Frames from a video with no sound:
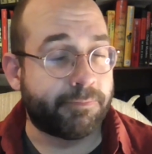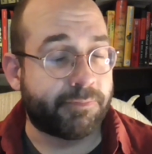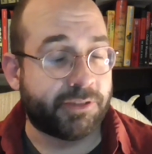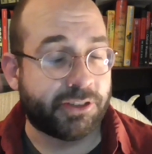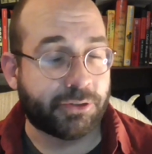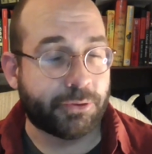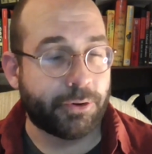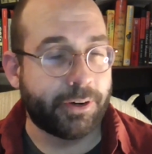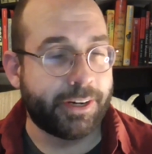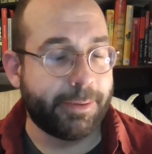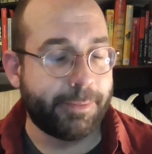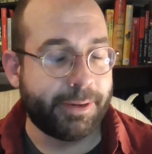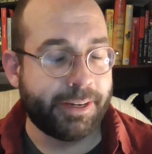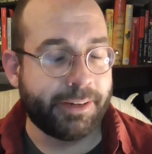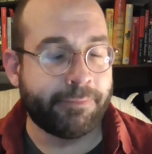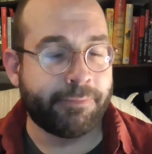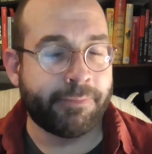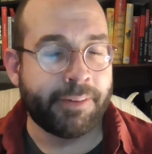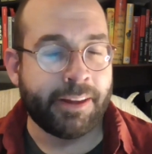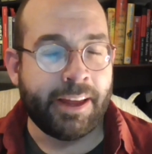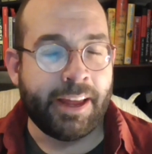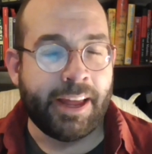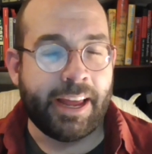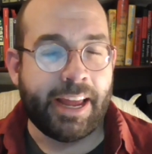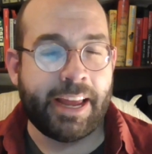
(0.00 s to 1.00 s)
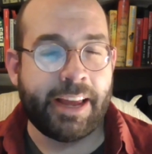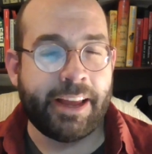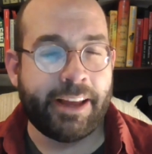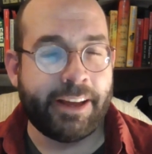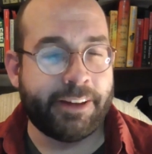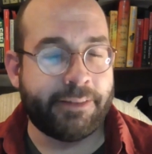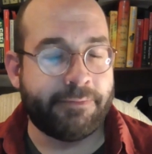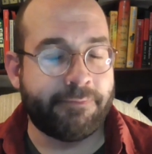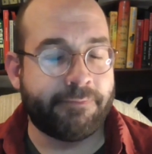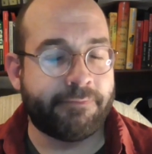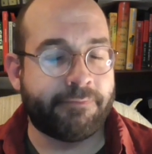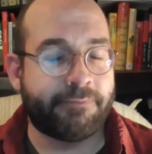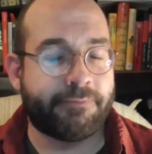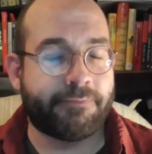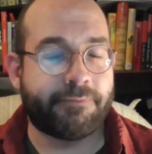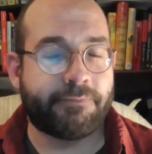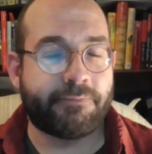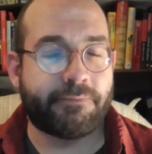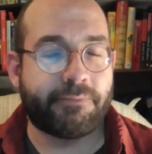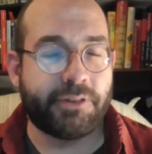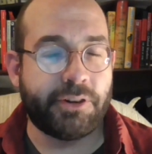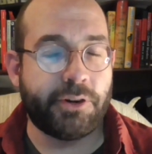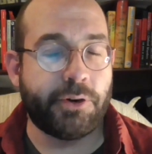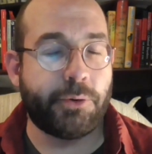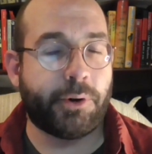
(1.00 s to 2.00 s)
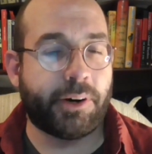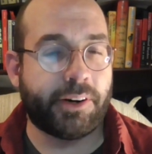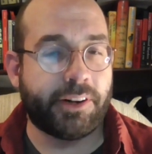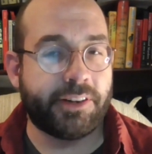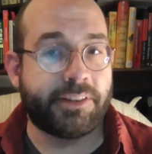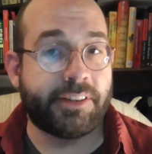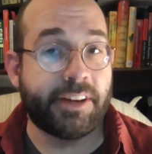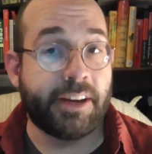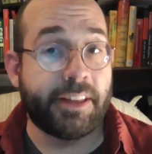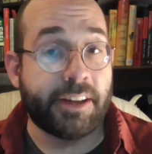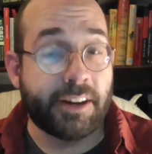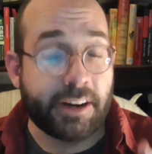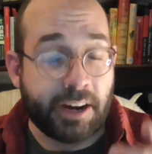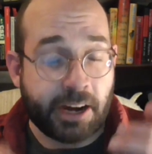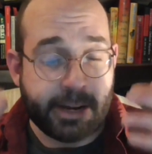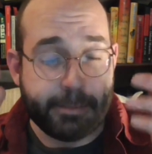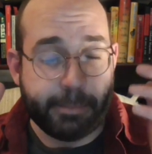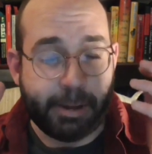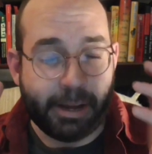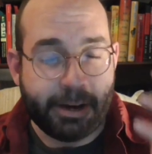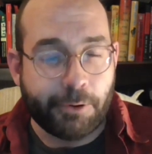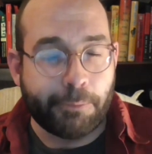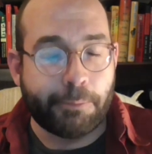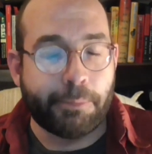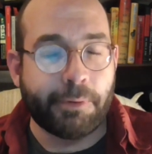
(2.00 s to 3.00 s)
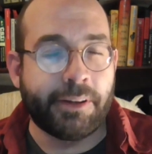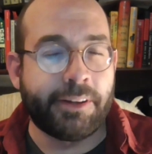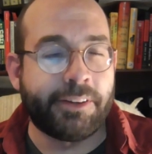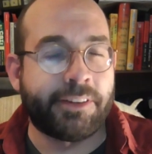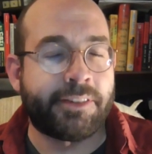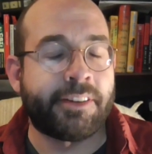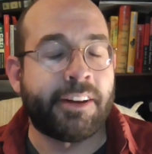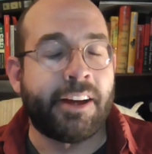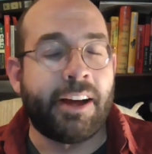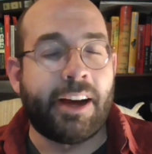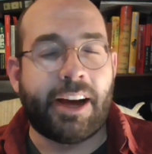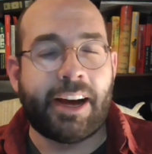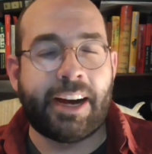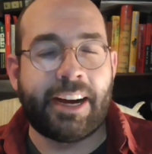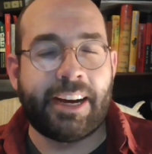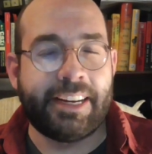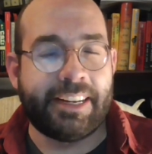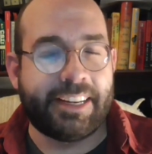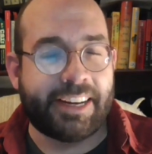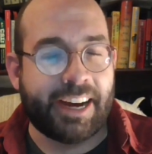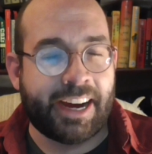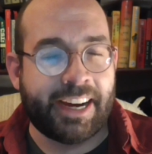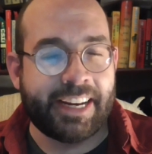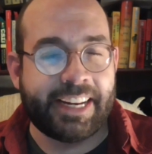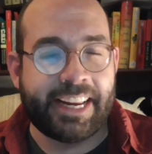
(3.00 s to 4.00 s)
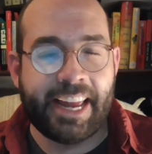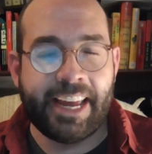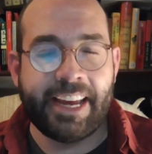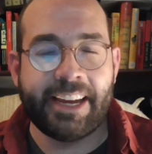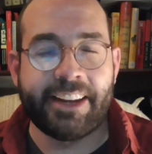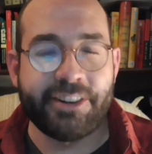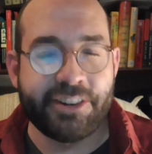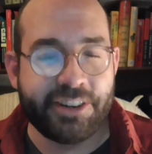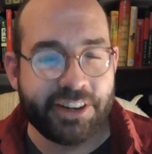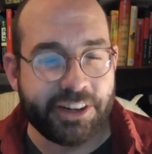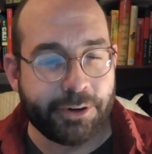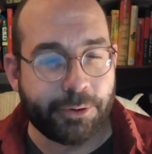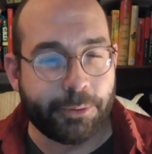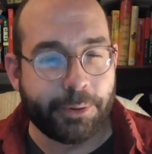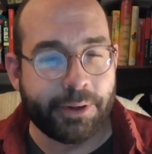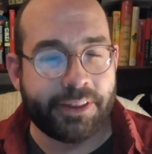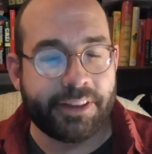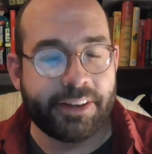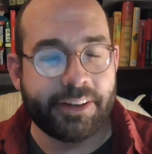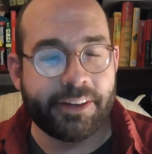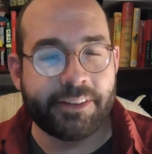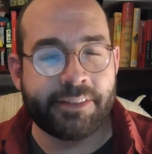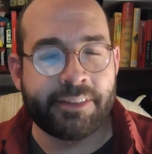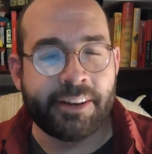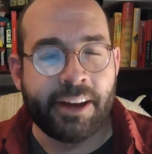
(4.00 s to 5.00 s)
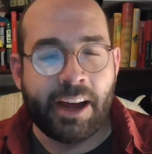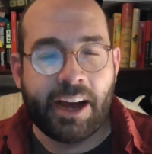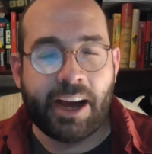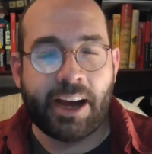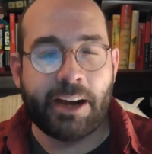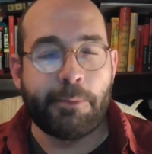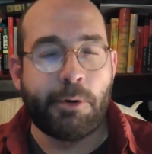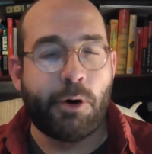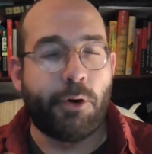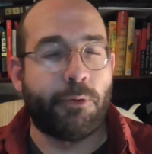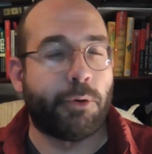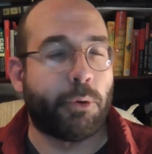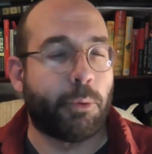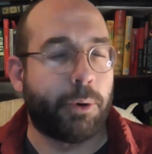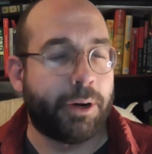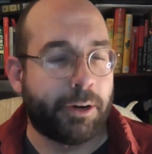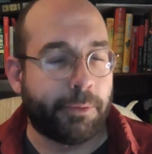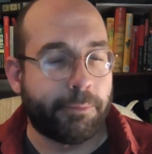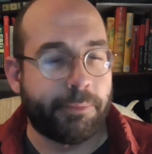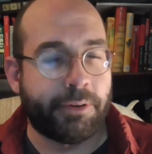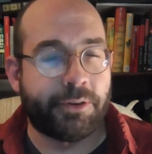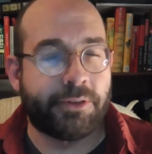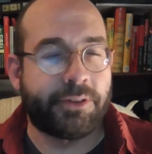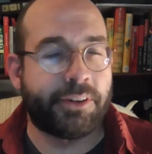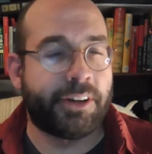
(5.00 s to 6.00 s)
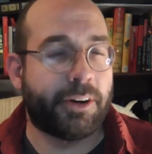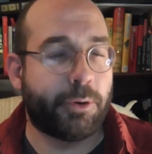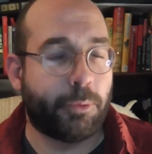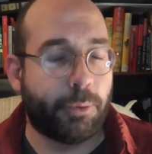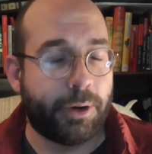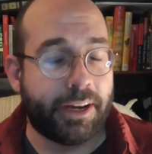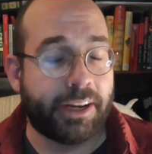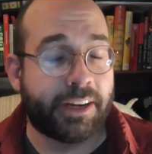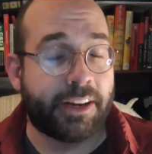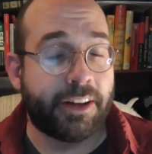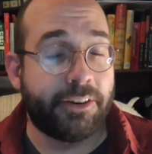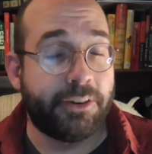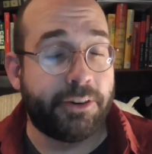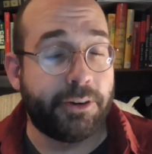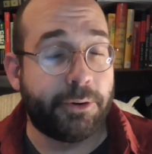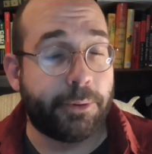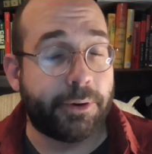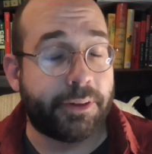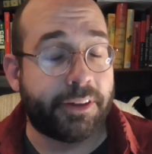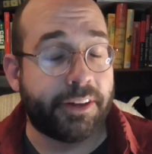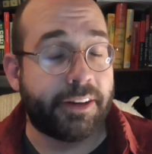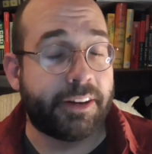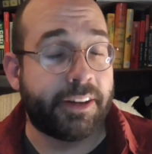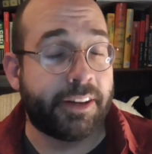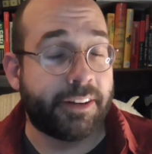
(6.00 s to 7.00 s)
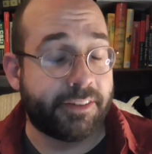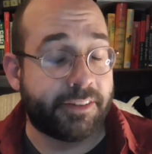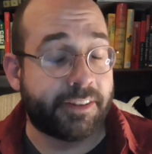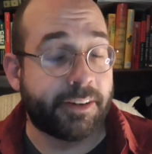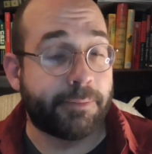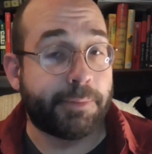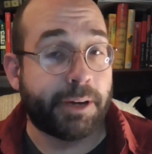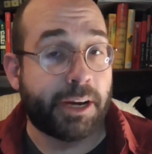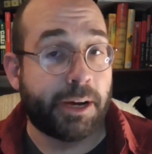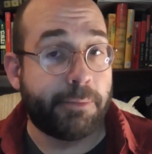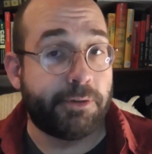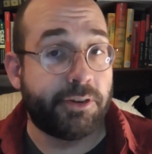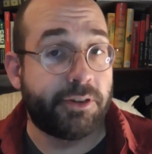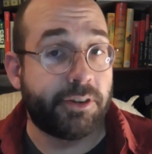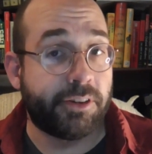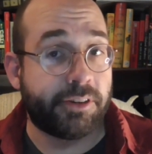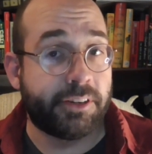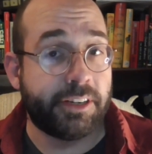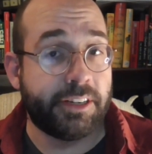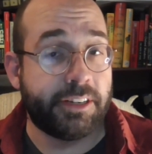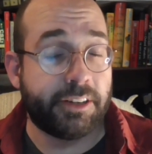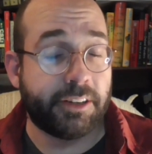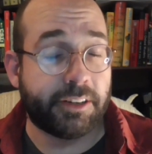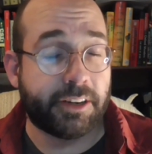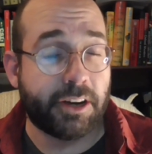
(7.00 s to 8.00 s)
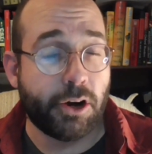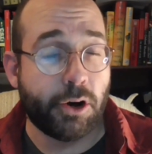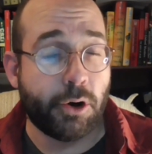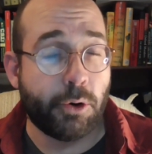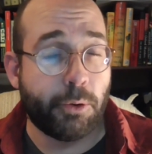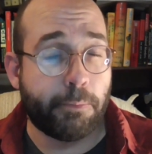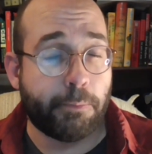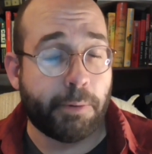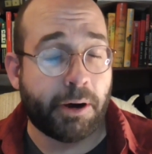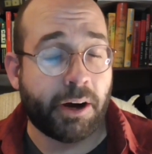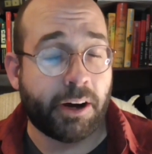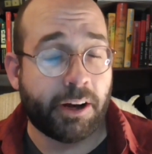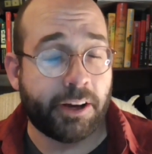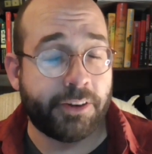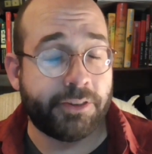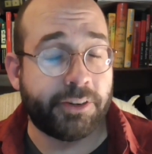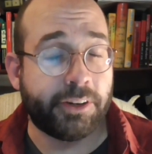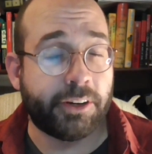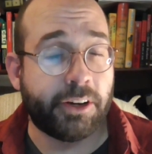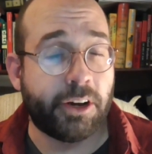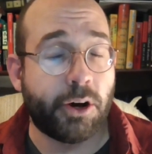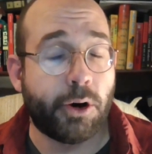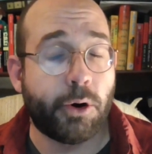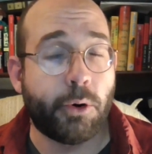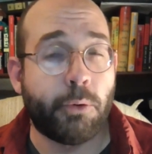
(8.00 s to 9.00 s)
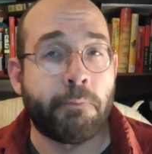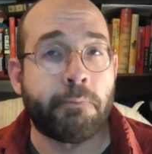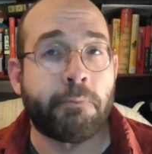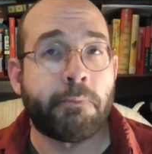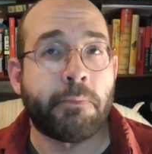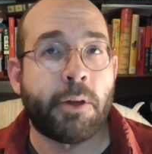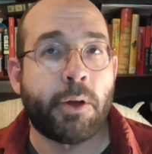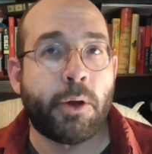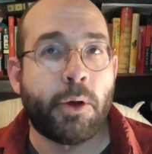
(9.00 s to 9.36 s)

screaming, and you want to say that I'm helpless, I can't deal with this, I'm overwhelmed, there's not a way I can deal with it. And sometimes you just need to go pause and go,